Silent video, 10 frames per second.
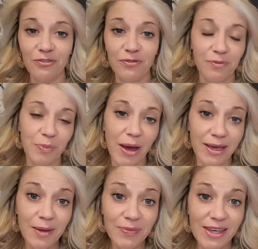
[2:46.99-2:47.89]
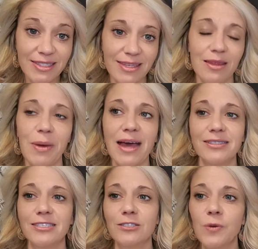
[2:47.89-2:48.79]
bought him things in the
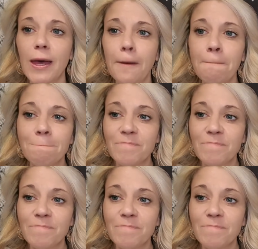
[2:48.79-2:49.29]
past as well.